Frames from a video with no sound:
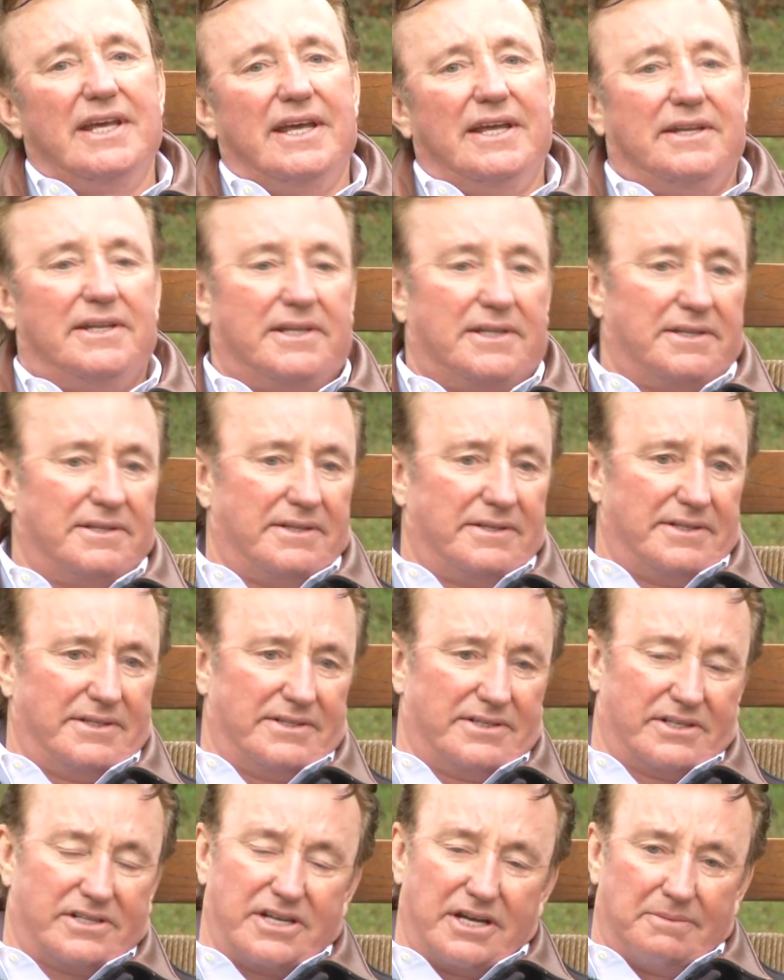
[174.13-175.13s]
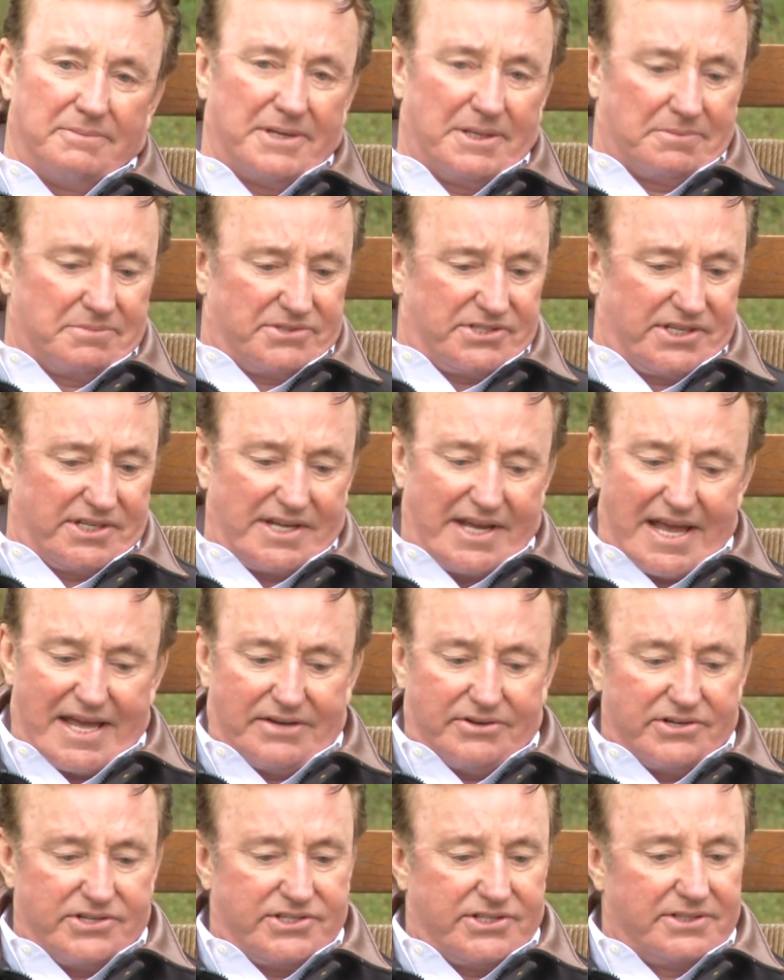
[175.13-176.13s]
And then here come MC
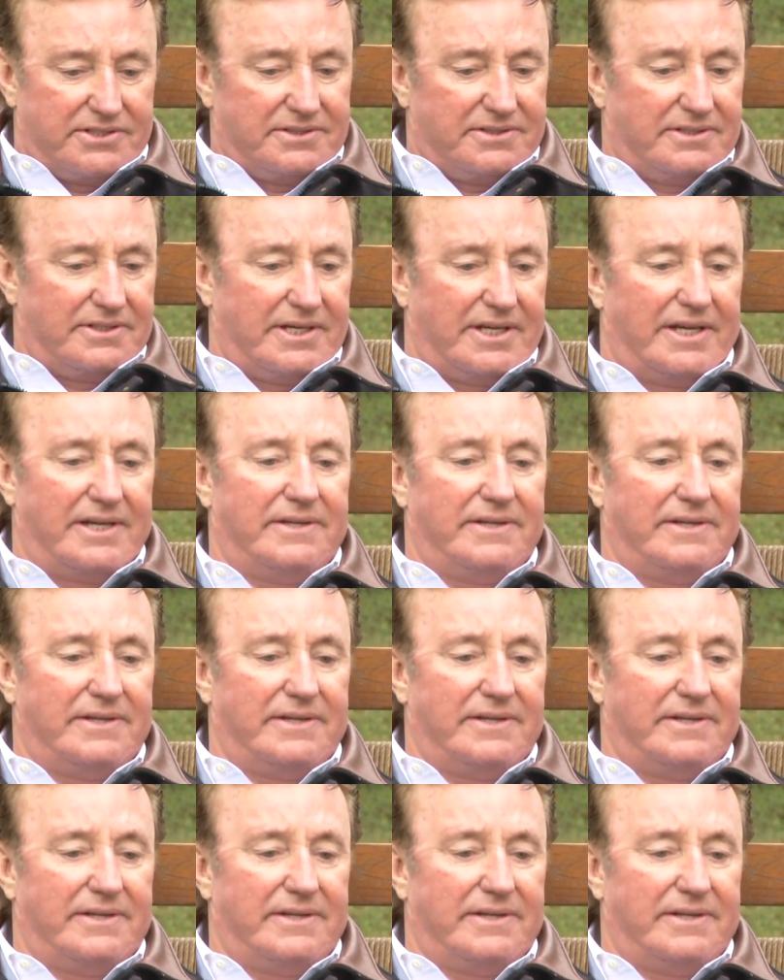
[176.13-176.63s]
Anderson,